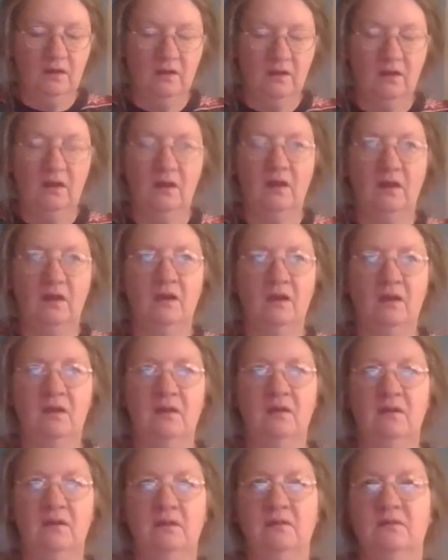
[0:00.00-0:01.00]

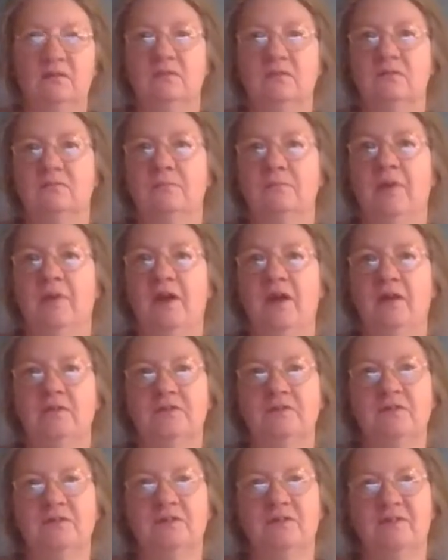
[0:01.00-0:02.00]

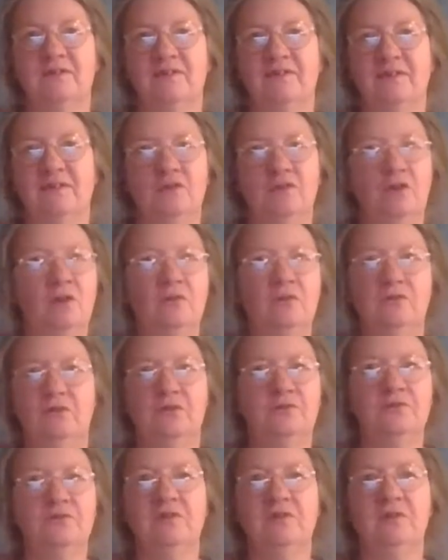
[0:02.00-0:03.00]
pots, don't
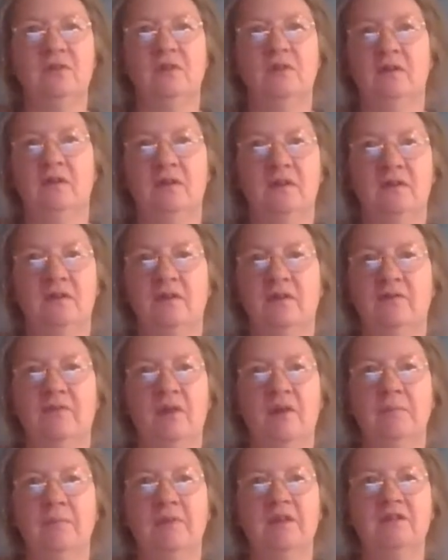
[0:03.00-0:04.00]
use it on a
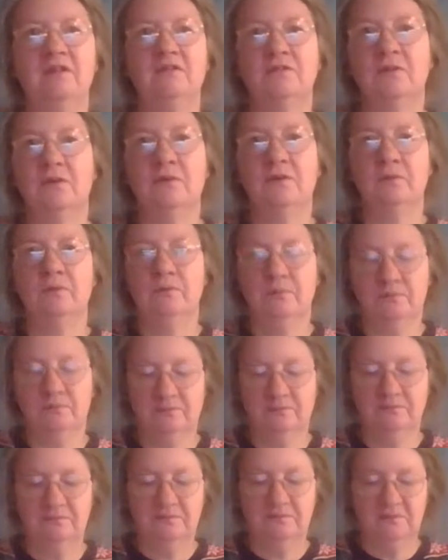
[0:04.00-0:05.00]
ceramic stove,
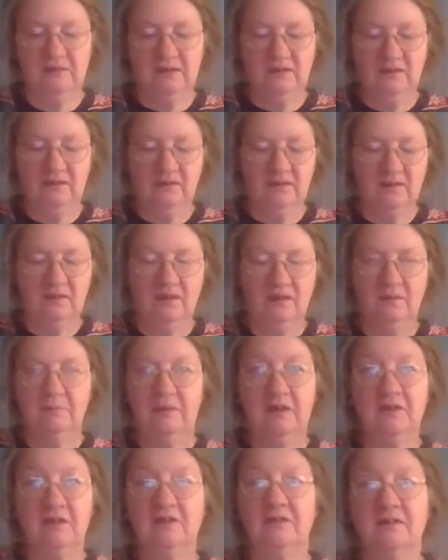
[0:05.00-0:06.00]

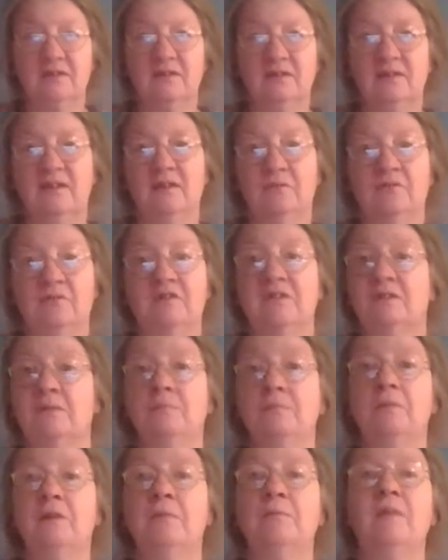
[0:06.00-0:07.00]
because it will
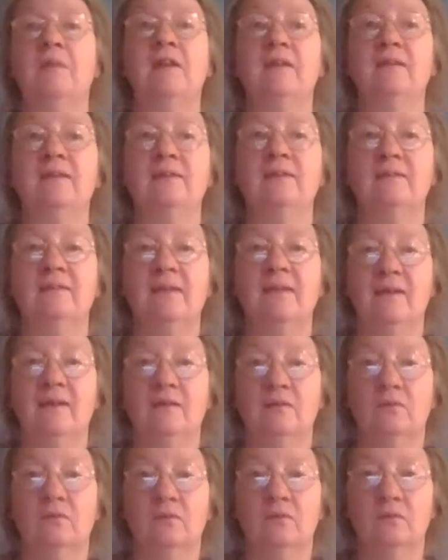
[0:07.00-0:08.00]
simply melt it
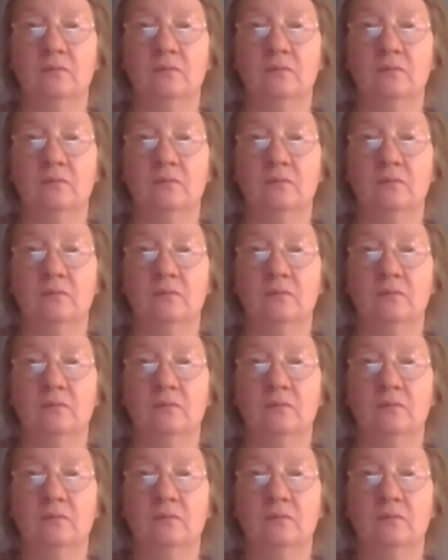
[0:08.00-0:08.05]
down.